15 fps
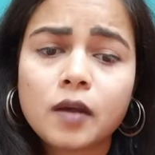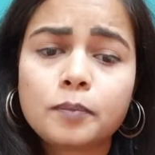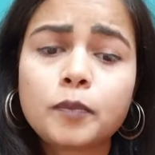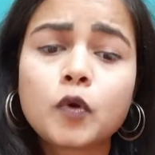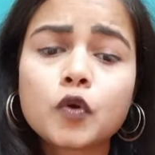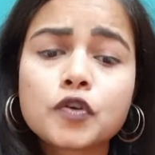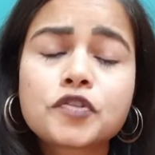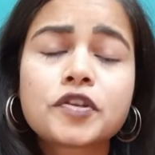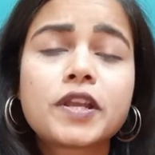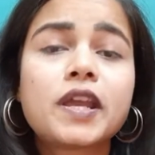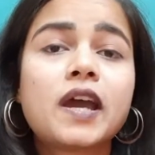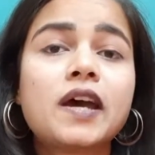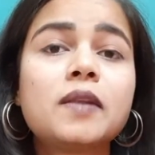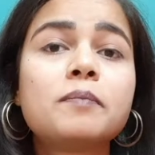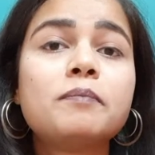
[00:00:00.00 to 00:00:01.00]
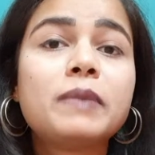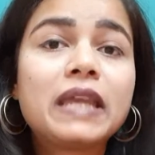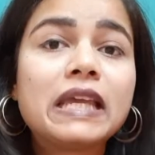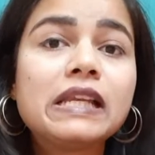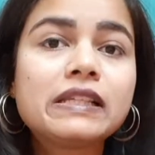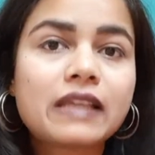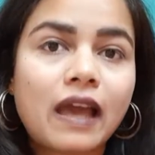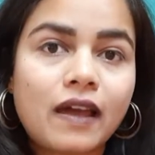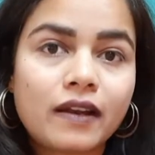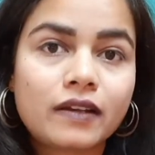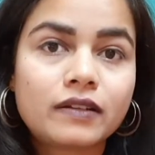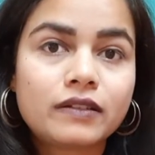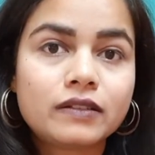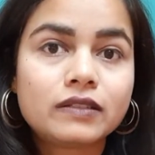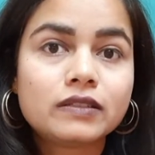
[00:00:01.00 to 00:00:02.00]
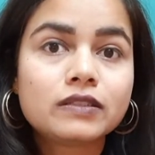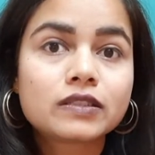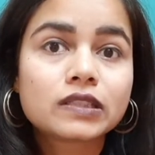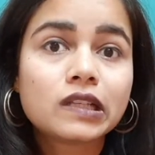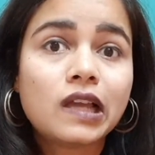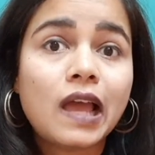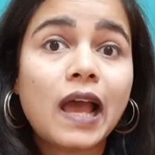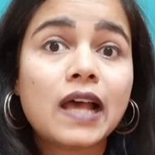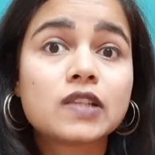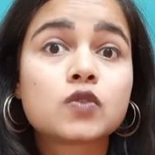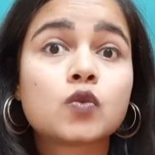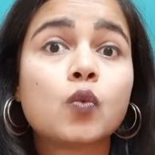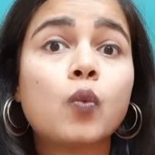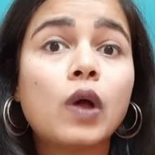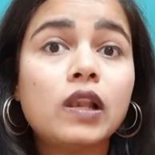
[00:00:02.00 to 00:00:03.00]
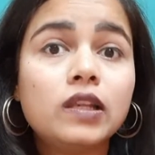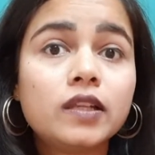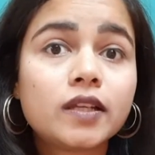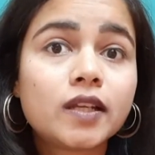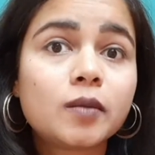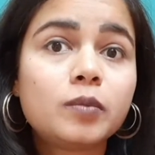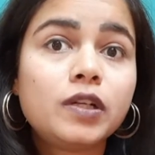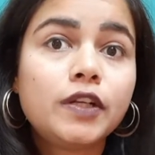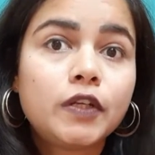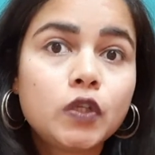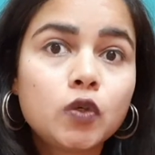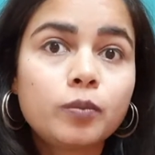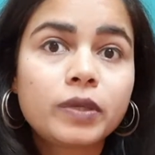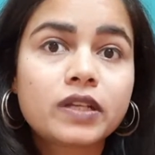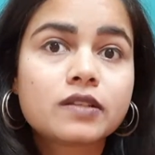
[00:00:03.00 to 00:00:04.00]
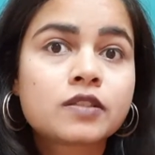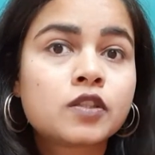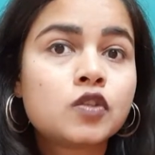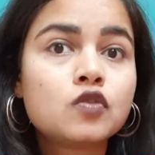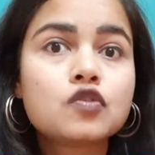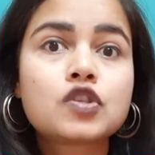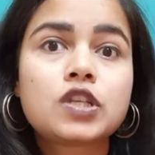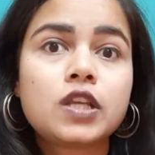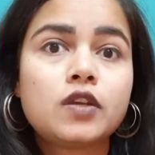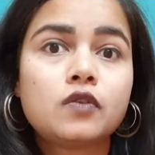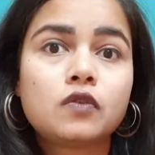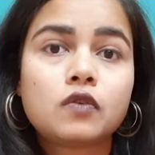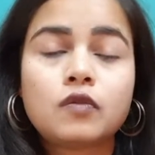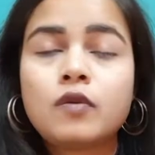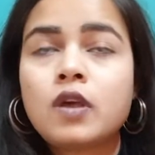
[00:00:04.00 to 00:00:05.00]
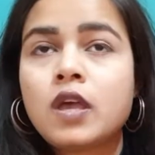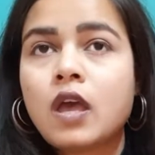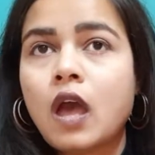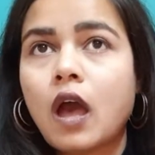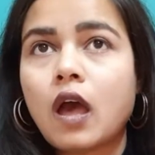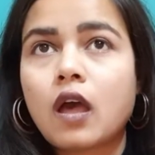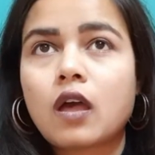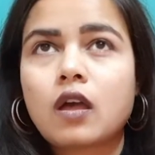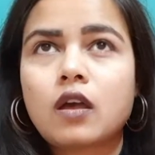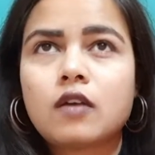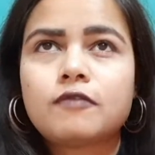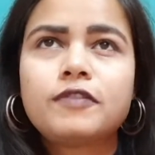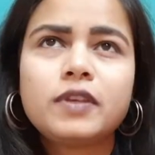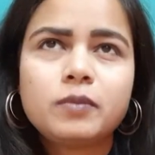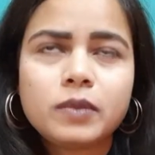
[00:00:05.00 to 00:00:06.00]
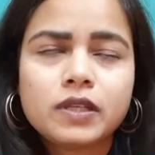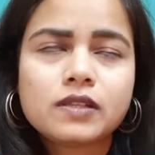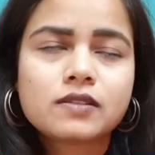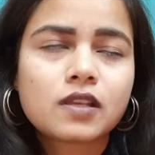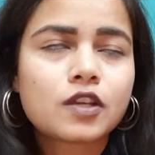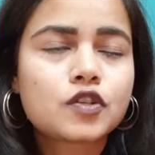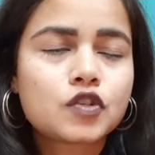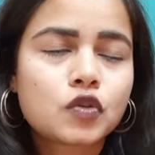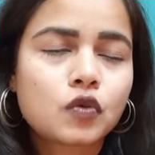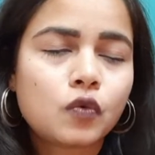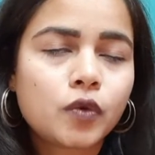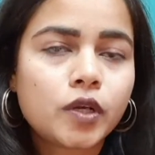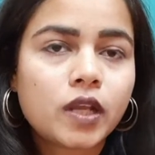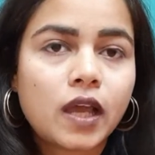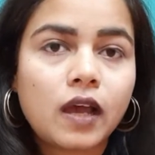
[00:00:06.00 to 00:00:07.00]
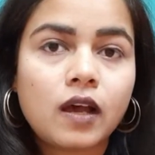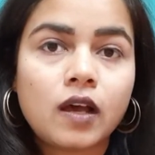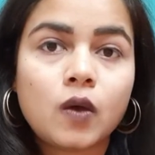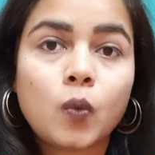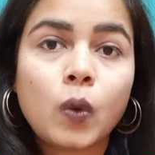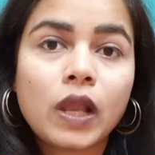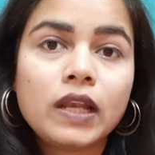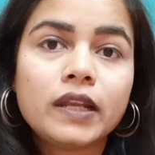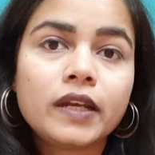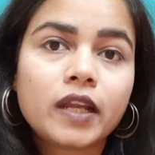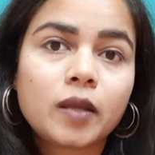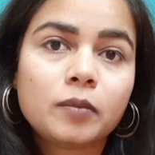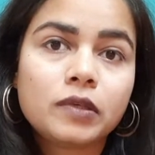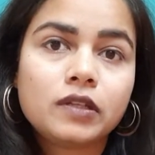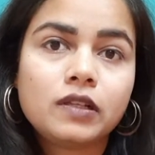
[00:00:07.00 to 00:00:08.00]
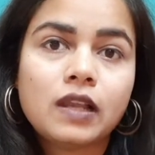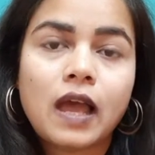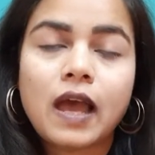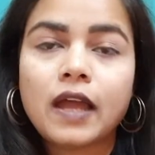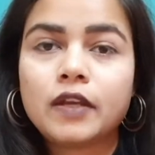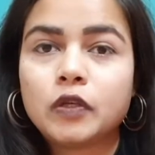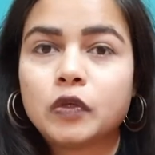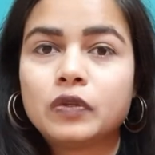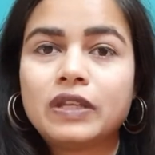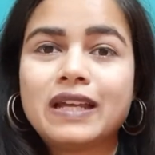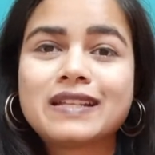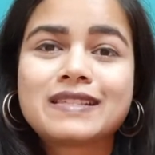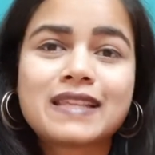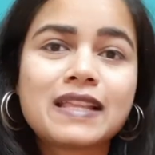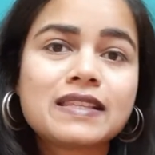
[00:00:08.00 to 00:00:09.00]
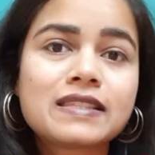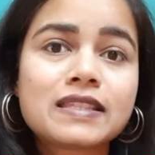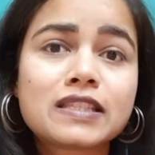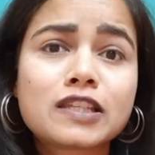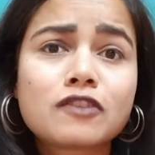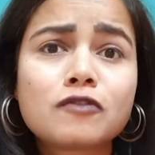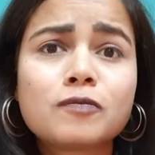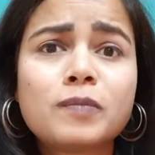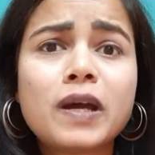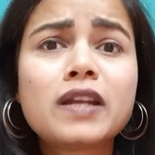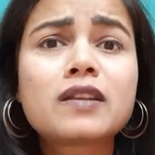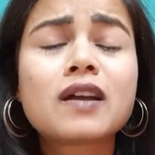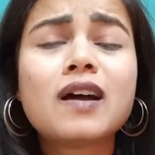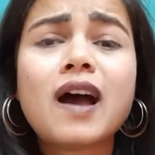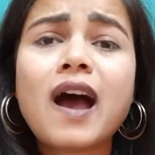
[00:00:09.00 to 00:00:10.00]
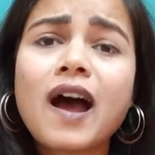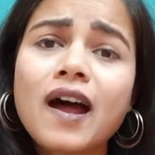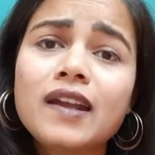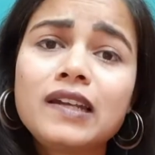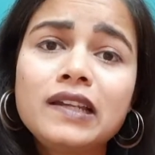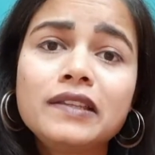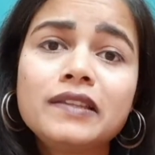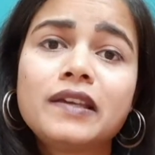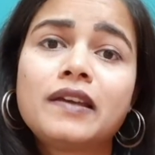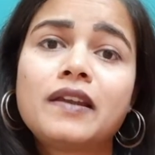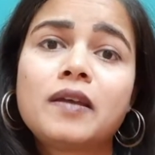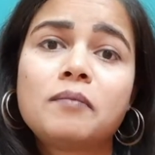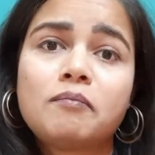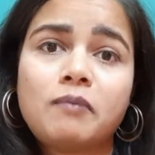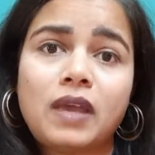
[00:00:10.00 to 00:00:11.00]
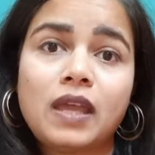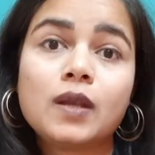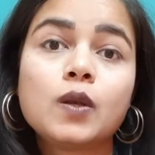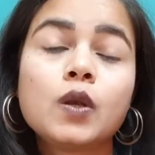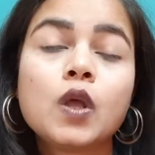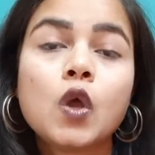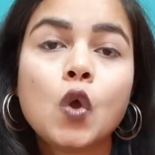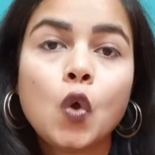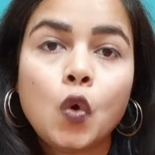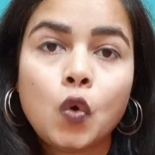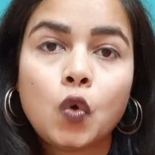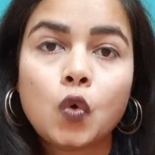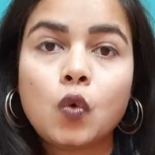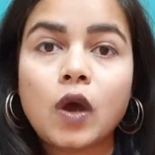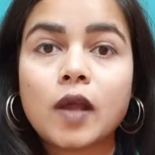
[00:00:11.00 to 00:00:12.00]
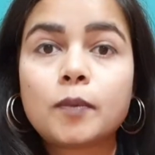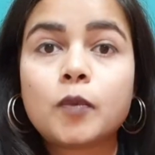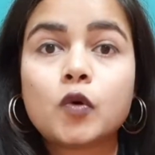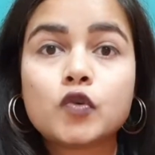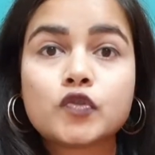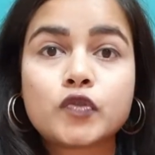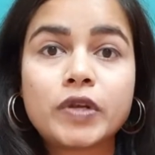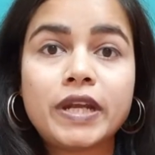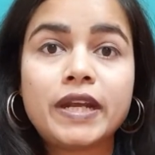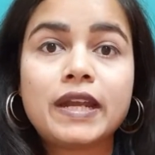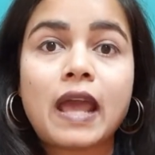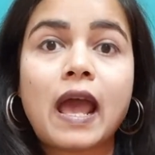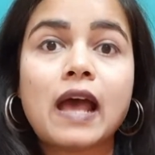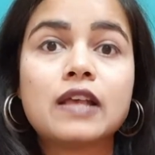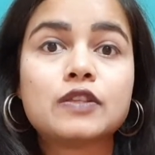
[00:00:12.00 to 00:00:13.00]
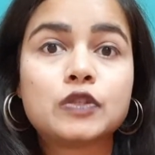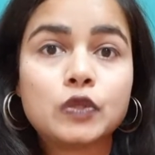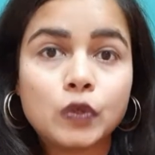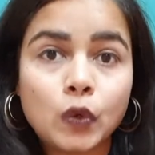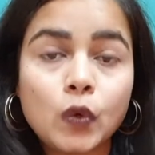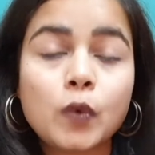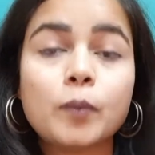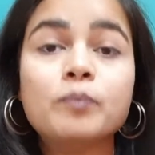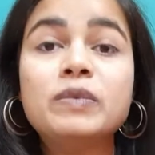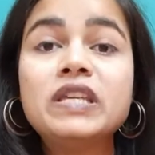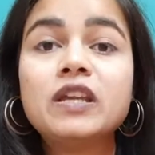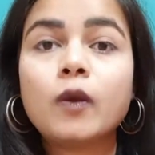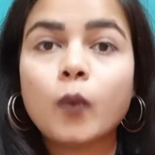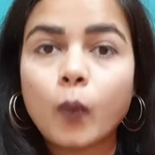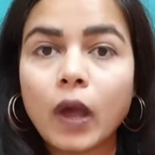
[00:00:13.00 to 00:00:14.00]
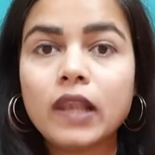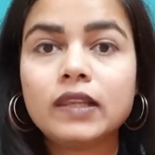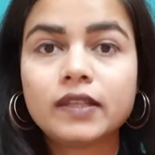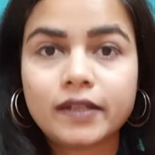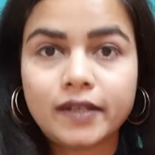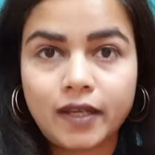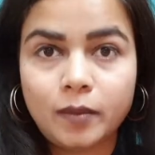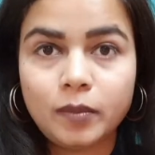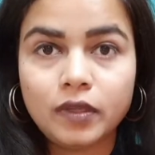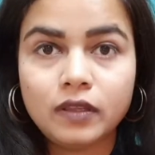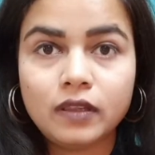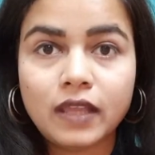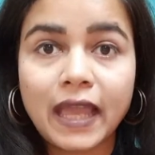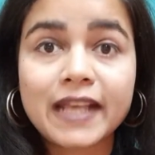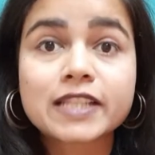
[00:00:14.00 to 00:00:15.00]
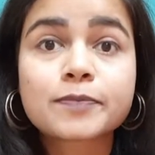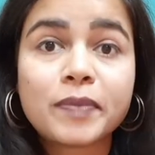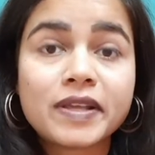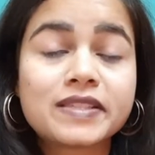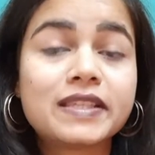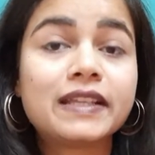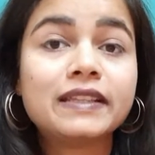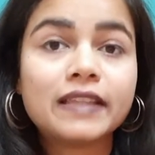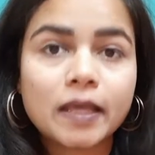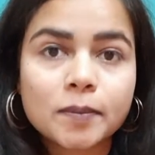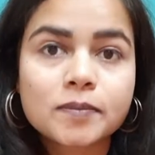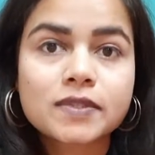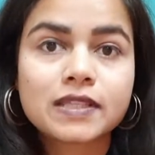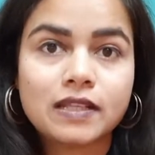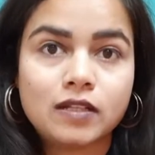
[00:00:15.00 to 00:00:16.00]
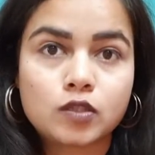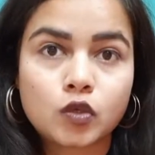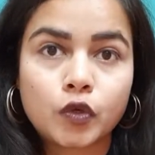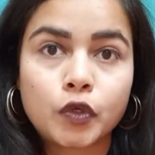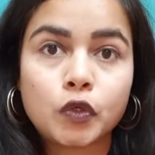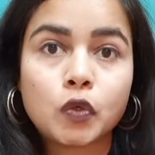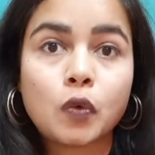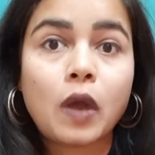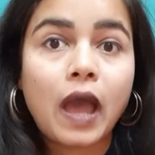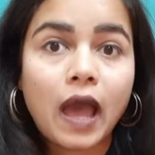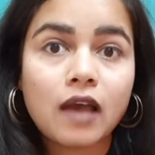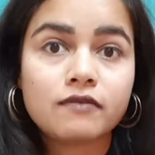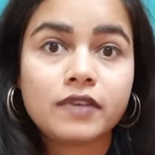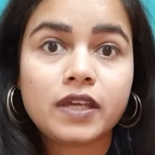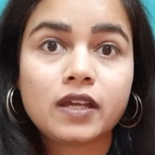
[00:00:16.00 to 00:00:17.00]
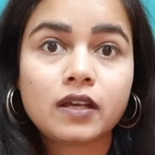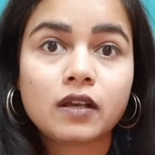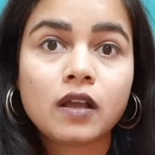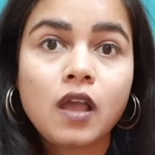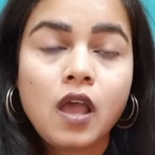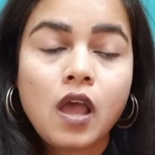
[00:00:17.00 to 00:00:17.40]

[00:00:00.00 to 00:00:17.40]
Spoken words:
portray her male characters as vulnerable too, because usually females are shown vulnerable and they are sensitive, but hardly there are men who are portrayed as being vulnerable, expressing themselves, or having